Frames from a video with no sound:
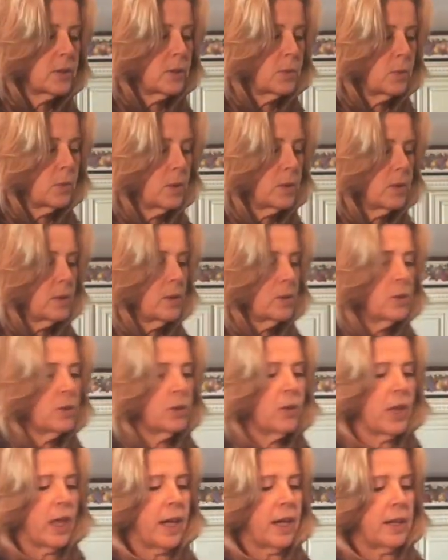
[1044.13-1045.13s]
we're going to do
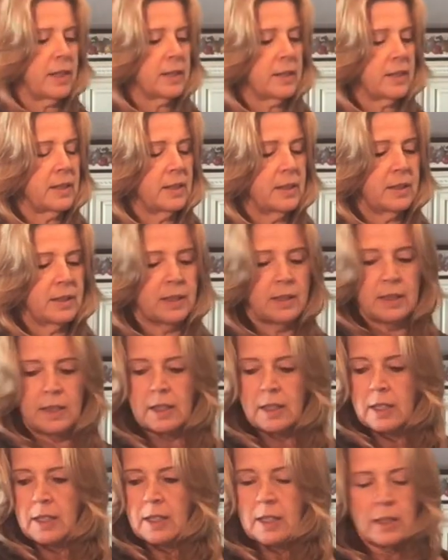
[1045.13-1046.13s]
that.
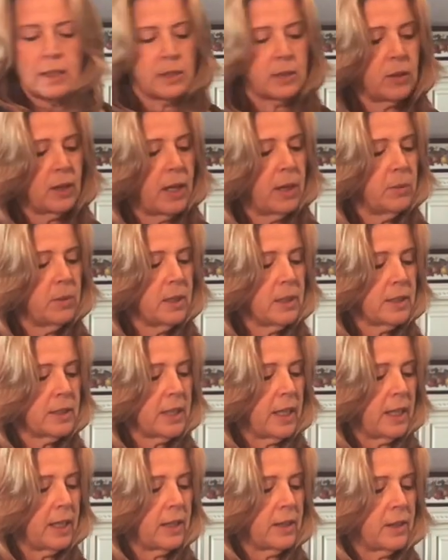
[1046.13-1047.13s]
So I'm going to
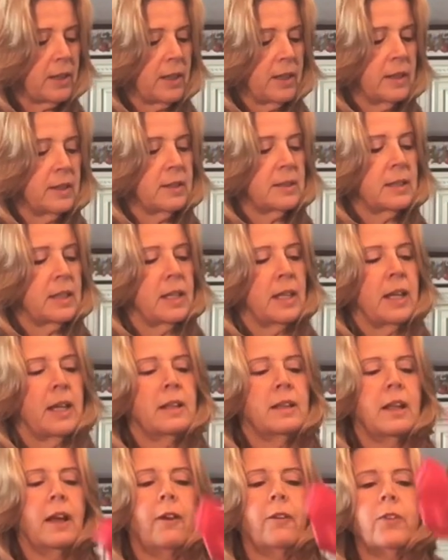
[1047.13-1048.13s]
take this, and I
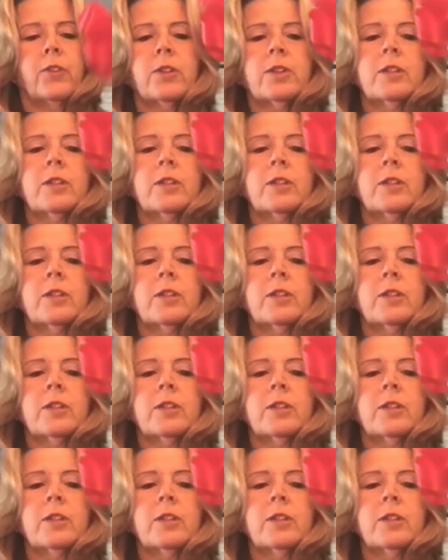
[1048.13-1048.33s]
left